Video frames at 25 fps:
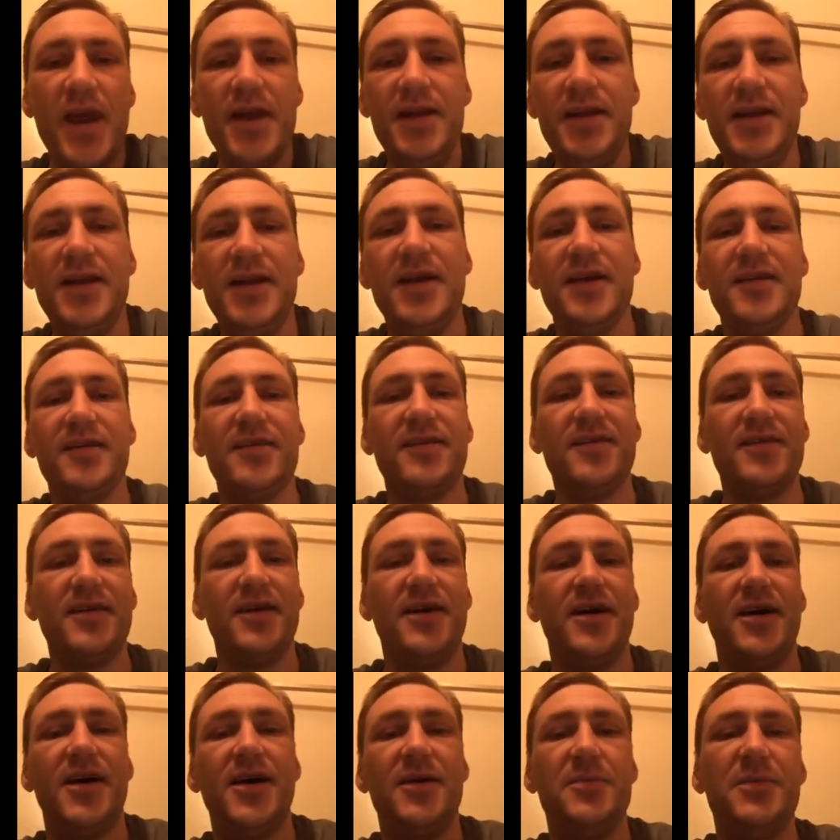Yes,
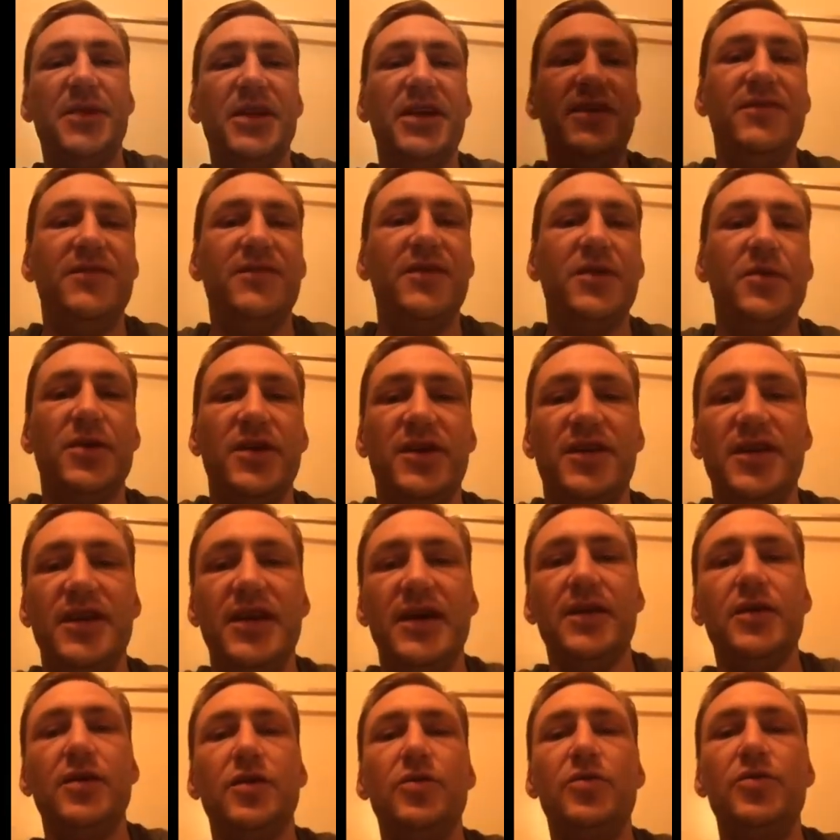I believe it was
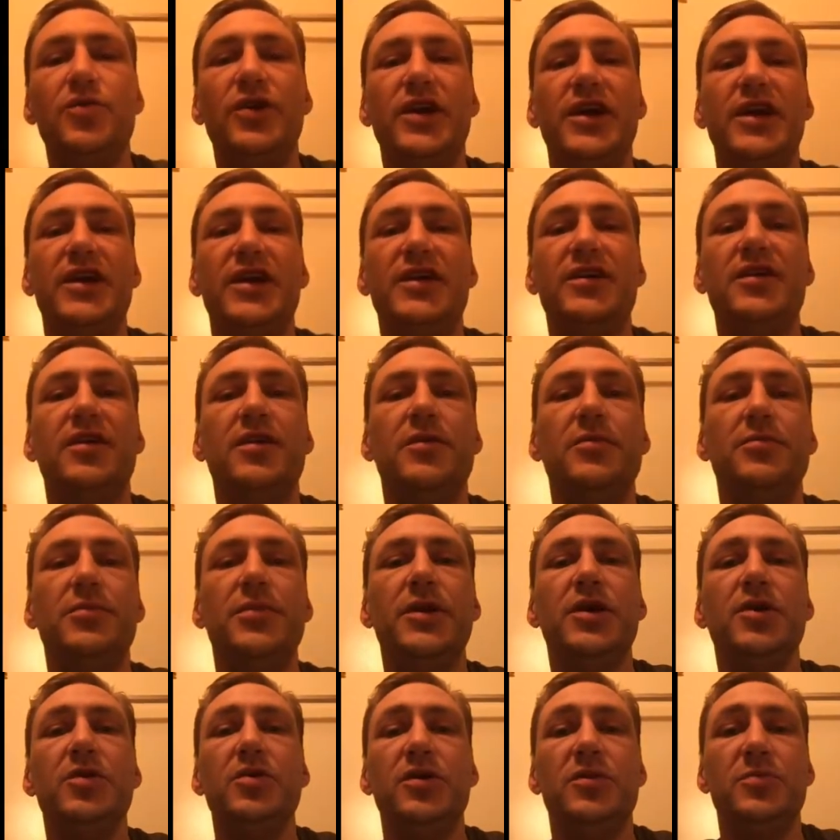yellow, red,
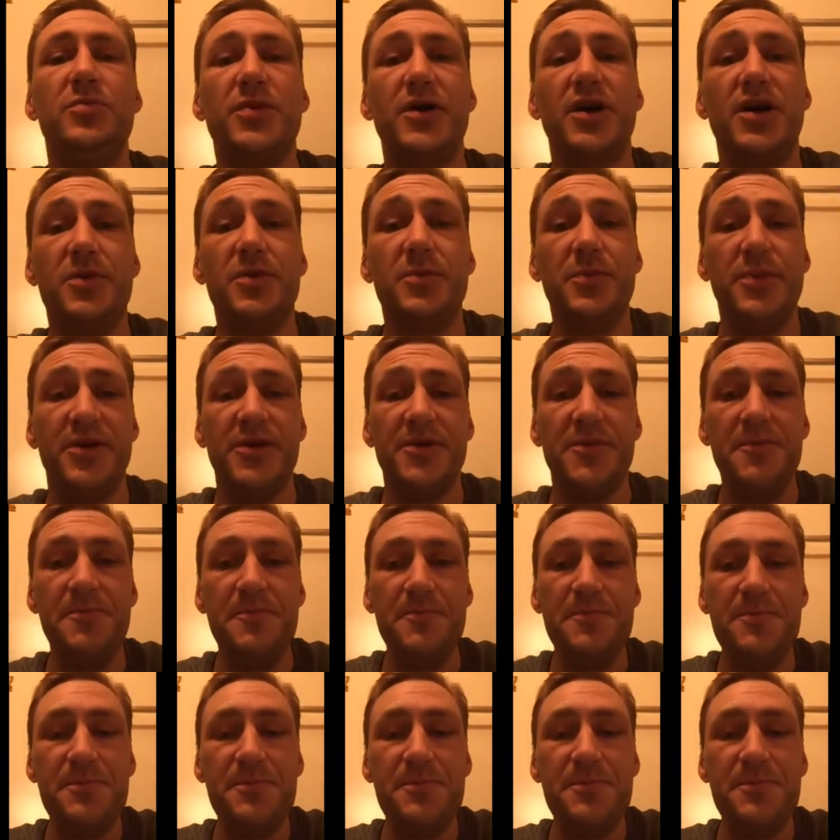blue, and purple.